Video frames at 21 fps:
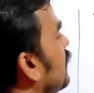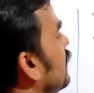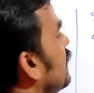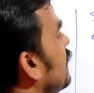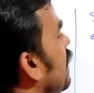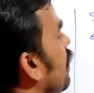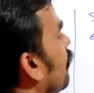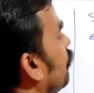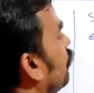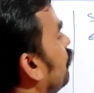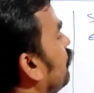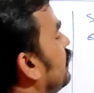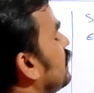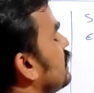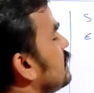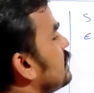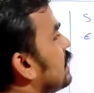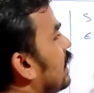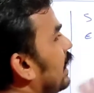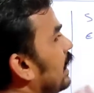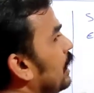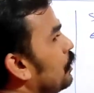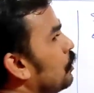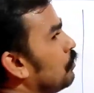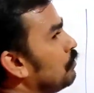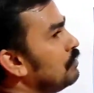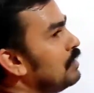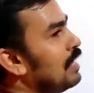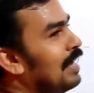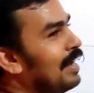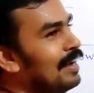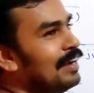the left side
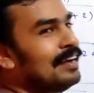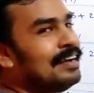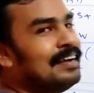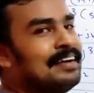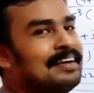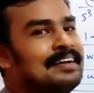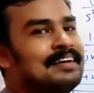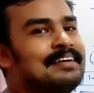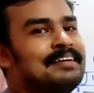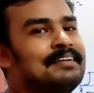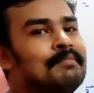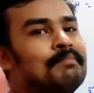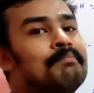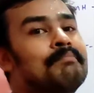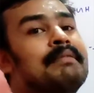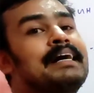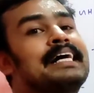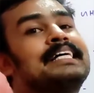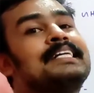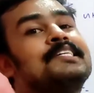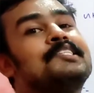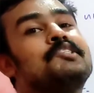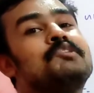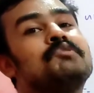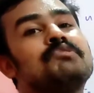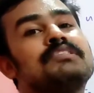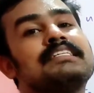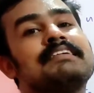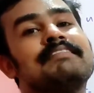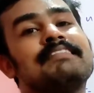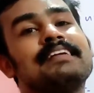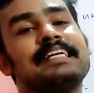of the minus
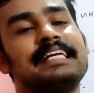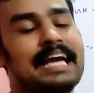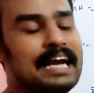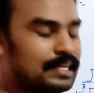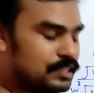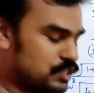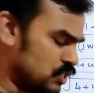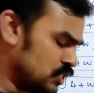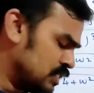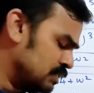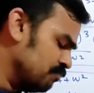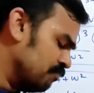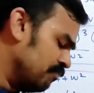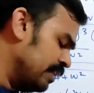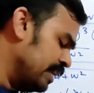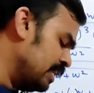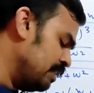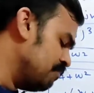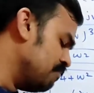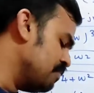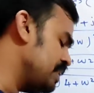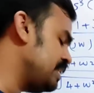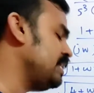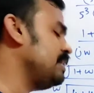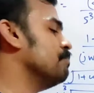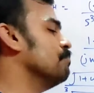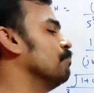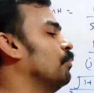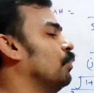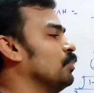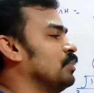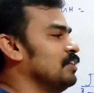270 axis. Very, very
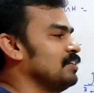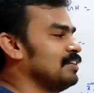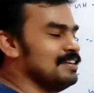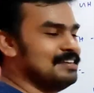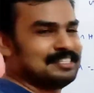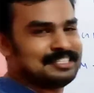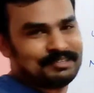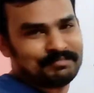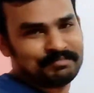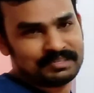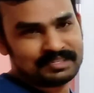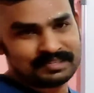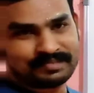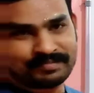important concept.